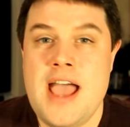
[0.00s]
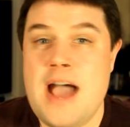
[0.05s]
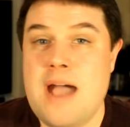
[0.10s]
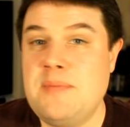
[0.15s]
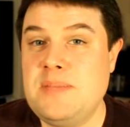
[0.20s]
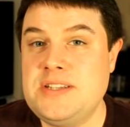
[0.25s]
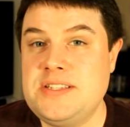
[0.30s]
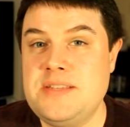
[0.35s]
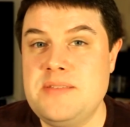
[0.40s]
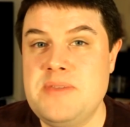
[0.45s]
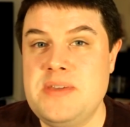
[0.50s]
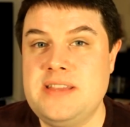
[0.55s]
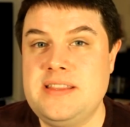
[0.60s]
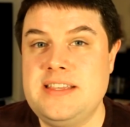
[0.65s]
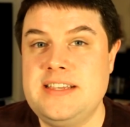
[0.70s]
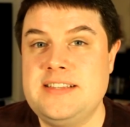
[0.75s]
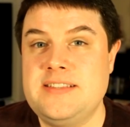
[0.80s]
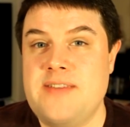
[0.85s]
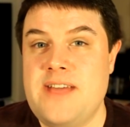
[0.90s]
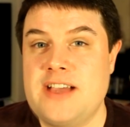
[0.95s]
must admit
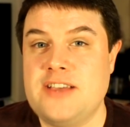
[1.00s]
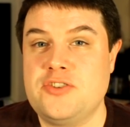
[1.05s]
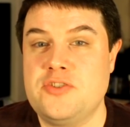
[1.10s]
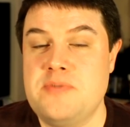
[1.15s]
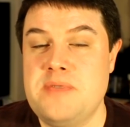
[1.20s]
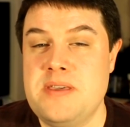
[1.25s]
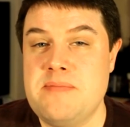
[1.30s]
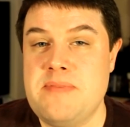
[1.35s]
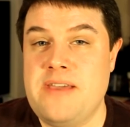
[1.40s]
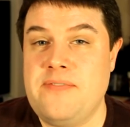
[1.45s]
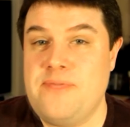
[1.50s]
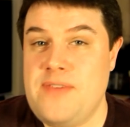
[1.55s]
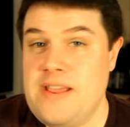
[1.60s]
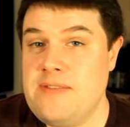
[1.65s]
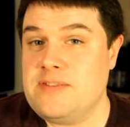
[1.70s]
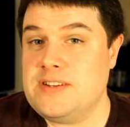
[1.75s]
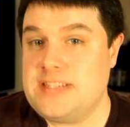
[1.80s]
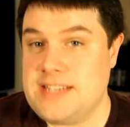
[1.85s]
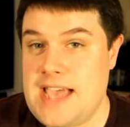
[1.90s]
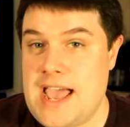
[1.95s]
these have actually been my
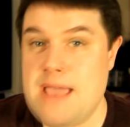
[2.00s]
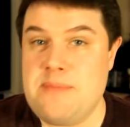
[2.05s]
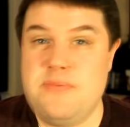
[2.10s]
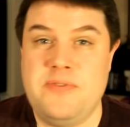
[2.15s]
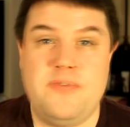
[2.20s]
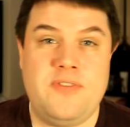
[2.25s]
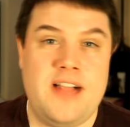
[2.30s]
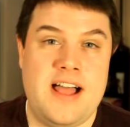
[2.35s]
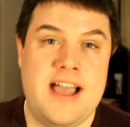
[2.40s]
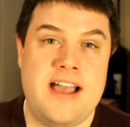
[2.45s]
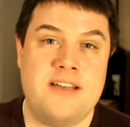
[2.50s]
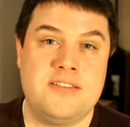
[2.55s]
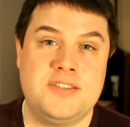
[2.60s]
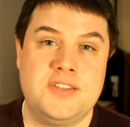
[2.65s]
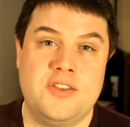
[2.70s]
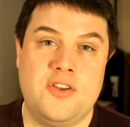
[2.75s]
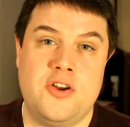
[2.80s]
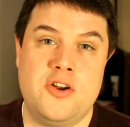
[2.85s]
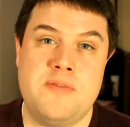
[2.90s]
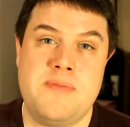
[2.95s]
favorite type of cloud
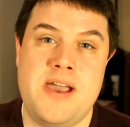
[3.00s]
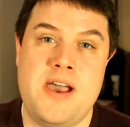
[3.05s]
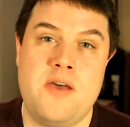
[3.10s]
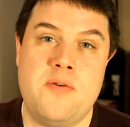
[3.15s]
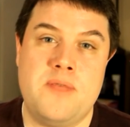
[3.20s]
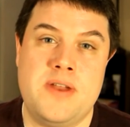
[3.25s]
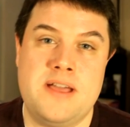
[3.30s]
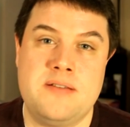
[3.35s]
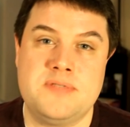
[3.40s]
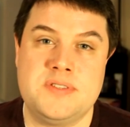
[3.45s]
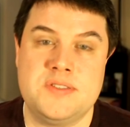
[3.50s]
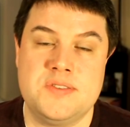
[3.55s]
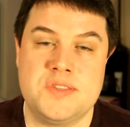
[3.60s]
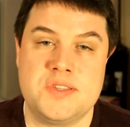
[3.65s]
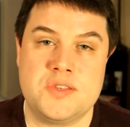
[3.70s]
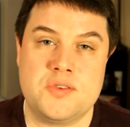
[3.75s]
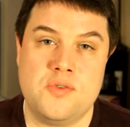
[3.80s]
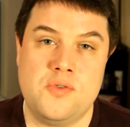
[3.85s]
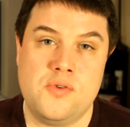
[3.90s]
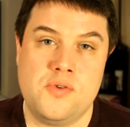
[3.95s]
to learn about when I was in
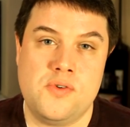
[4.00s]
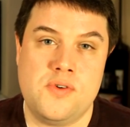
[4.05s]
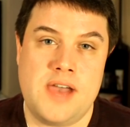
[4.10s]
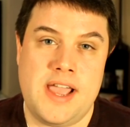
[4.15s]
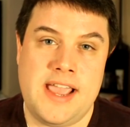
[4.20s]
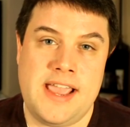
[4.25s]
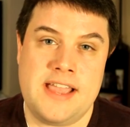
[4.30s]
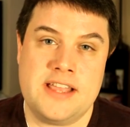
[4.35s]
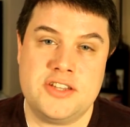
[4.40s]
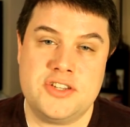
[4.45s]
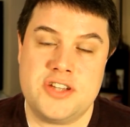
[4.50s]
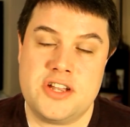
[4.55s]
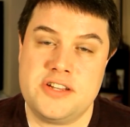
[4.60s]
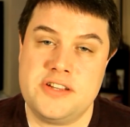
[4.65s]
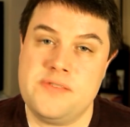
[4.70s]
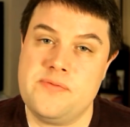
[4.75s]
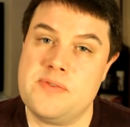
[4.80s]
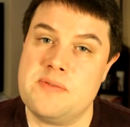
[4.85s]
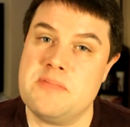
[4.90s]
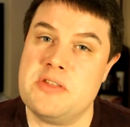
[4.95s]
school, and
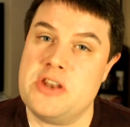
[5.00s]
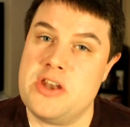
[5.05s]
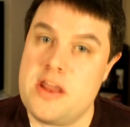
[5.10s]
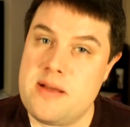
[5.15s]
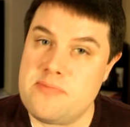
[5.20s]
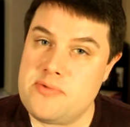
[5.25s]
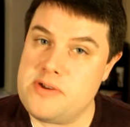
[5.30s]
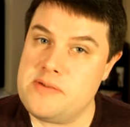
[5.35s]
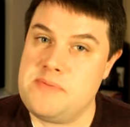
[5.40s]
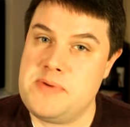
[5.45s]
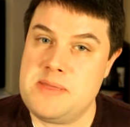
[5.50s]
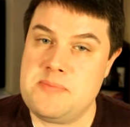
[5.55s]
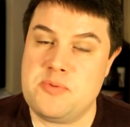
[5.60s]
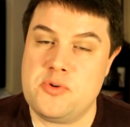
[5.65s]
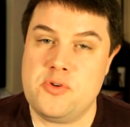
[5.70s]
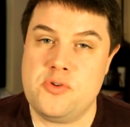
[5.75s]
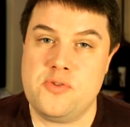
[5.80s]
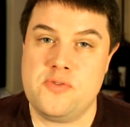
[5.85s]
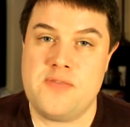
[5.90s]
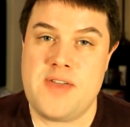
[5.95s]
judging from the number of people
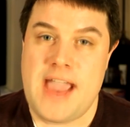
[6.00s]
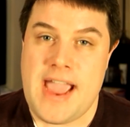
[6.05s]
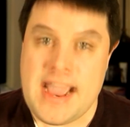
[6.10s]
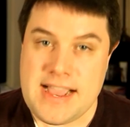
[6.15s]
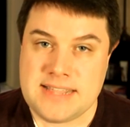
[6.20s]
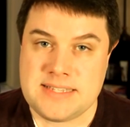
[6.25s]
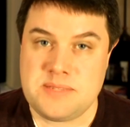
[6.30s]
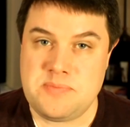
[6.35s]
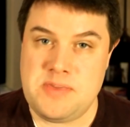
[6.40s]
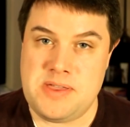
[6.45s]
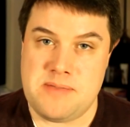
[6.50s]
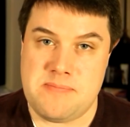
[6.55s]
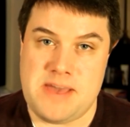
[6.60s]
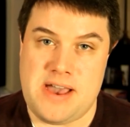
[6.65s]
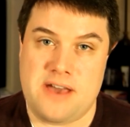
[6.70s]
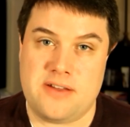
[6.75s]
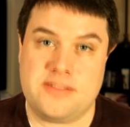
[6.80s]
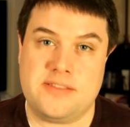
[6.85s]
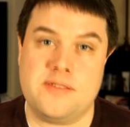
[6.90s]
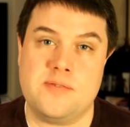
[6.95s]
who've asked me
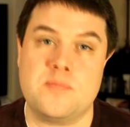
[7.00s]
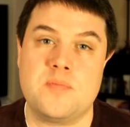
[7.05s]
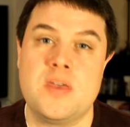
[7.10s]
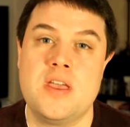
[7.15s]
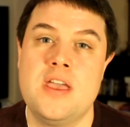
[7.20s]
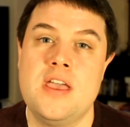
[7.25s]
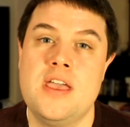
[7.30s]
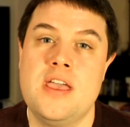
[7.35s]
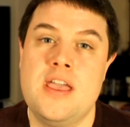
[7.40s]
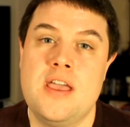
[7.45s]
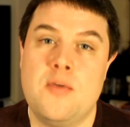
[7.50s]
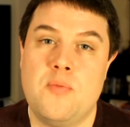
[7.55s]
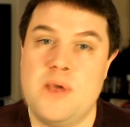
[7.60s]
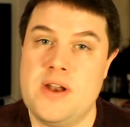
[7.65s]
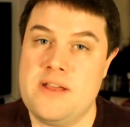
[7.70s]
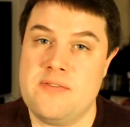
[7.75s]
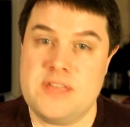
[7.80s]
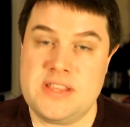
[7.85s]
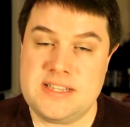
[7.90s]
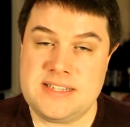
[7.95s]
about them
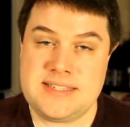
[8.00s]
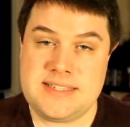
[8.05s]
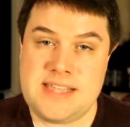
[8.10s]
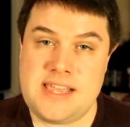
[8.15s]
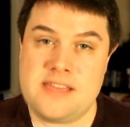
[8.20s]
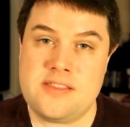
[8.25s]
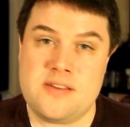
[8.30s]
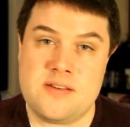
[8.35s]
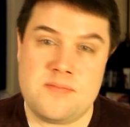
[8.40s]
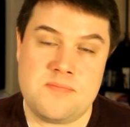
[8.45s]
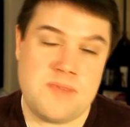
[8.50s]
whenever they see them,